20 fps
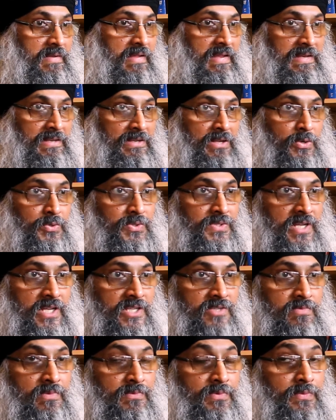in those
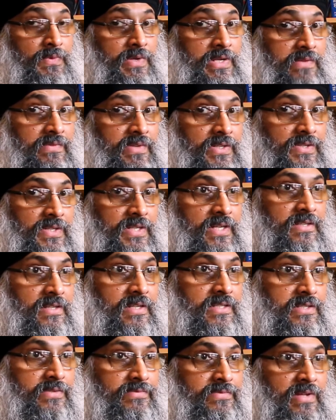days, when we were living
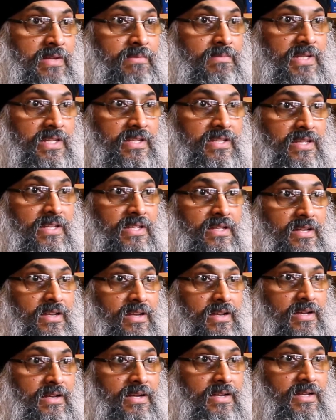together as a family
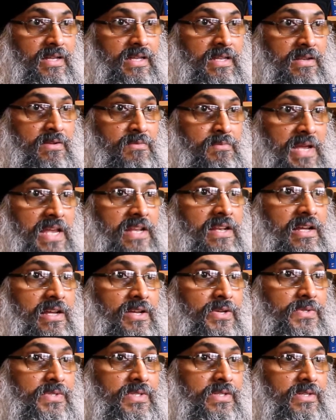in our main
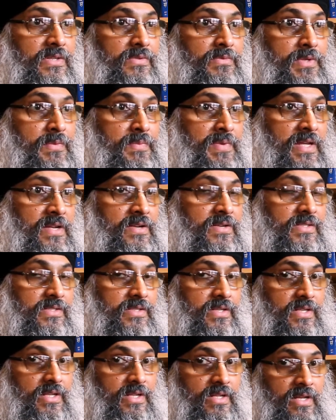house with the
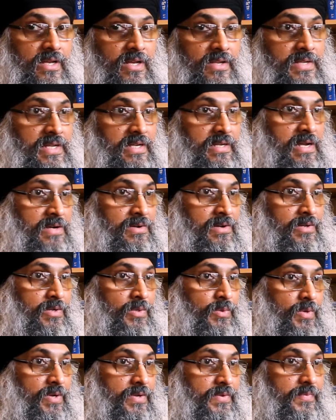parents near
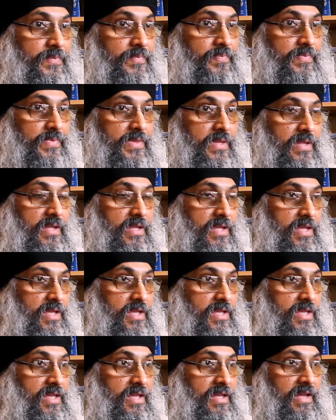Kanvagodra,
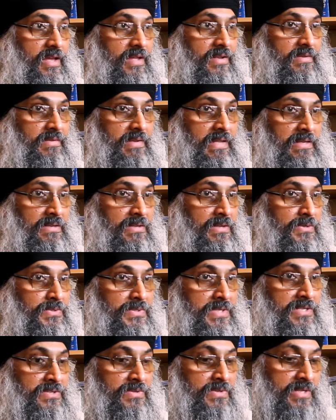and in
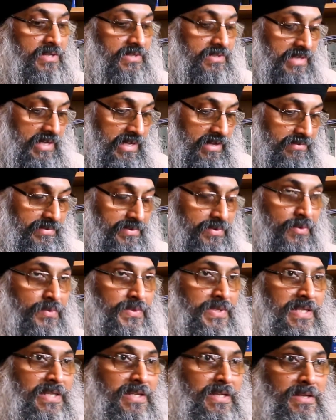those days you didn't have
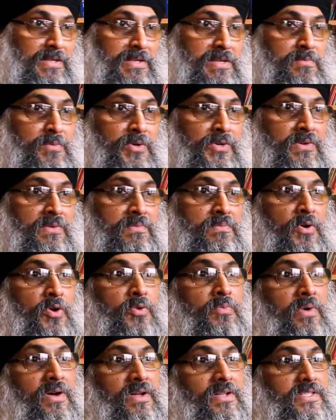obviously the modern
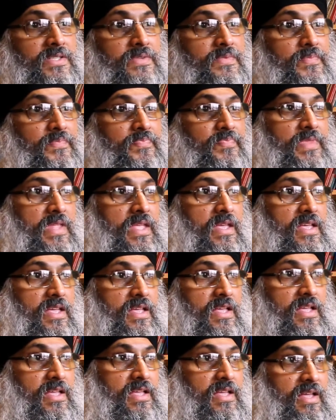mobiles,
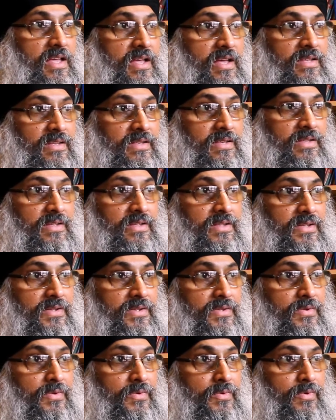and
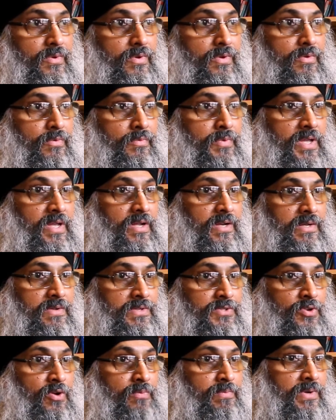we heard
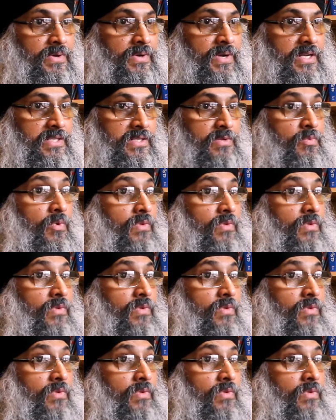those copy riots in